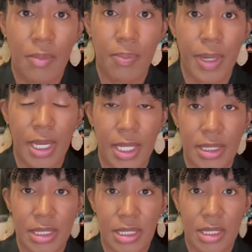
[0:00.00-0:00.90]

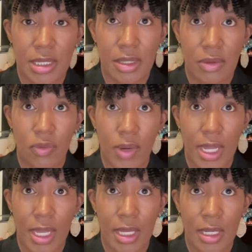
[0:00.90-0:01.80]
But
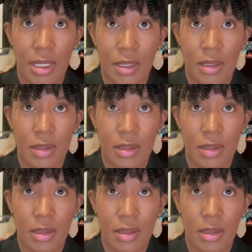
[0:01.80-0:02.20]
when